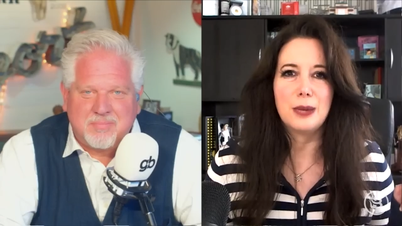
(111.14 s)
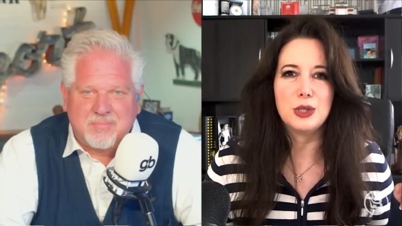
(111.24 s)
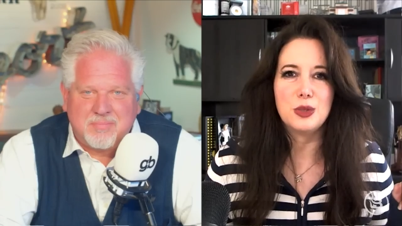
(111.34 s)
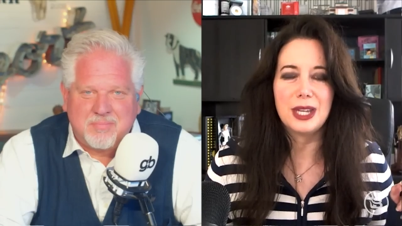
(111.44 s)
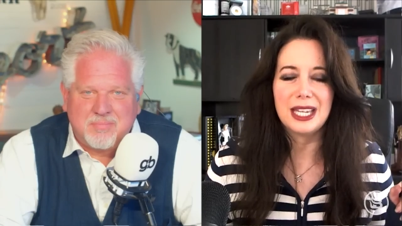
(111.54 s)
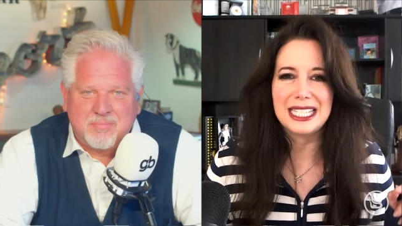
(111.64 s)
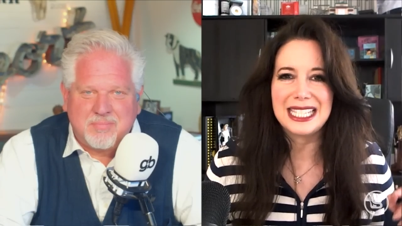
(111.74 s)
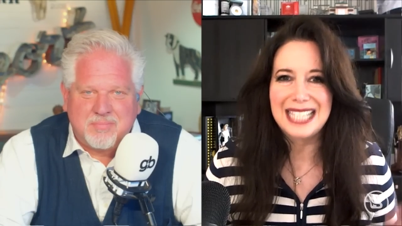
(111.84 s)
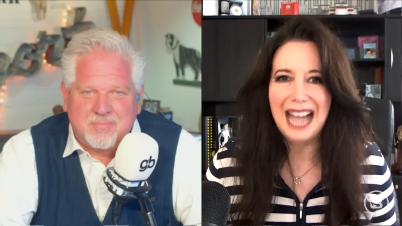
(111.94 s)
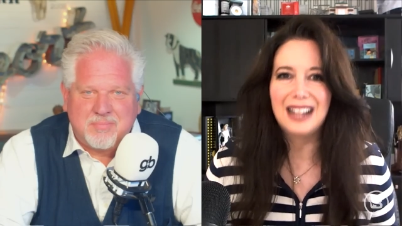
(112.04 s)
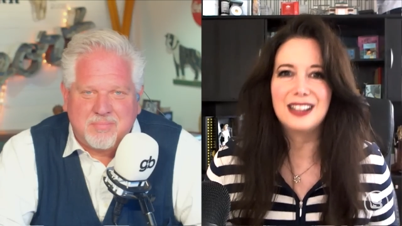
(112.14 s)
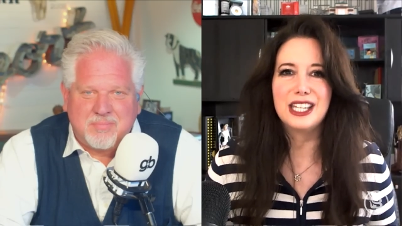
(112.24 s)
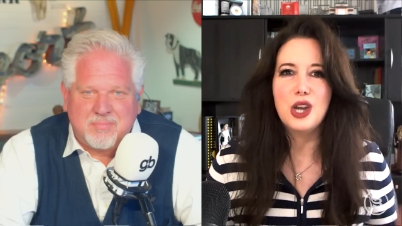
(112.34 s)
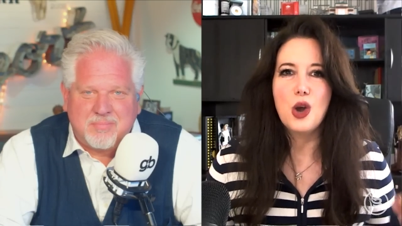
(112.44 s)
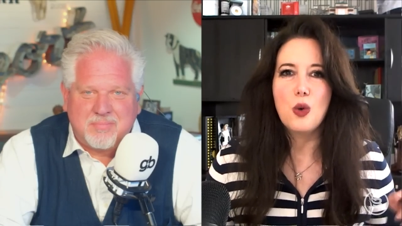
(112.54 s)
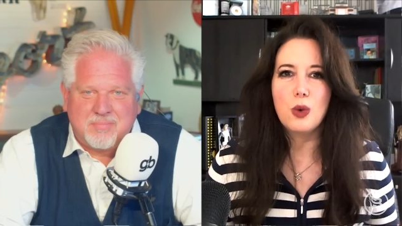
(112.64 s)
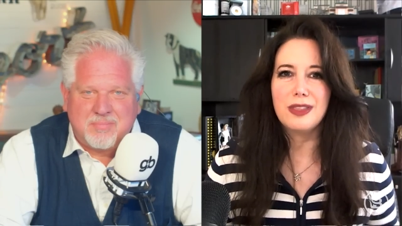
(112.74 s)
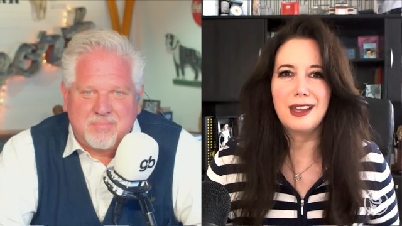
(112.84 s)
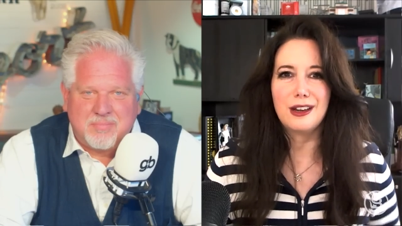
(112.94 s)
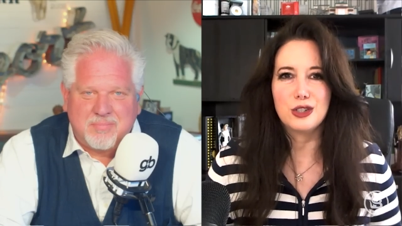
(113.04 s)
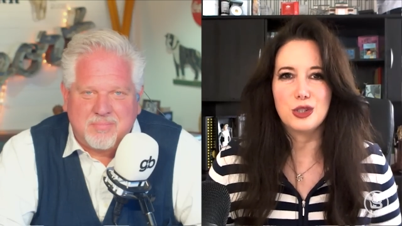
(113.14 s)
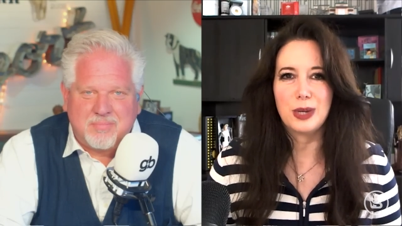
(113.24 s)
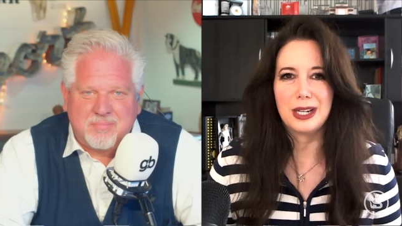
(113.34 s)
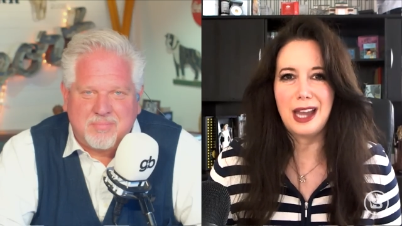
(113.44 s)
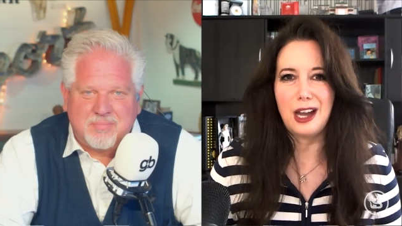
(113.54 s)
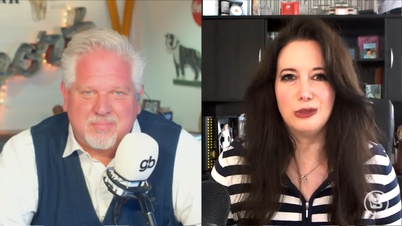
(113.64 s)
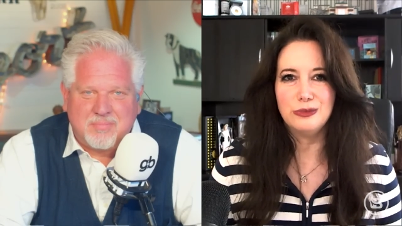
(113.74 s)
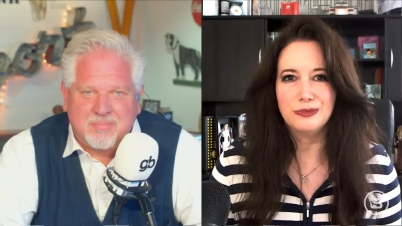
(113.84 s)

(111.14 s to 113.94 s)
Speaker 1: would do exactly what they are doing now.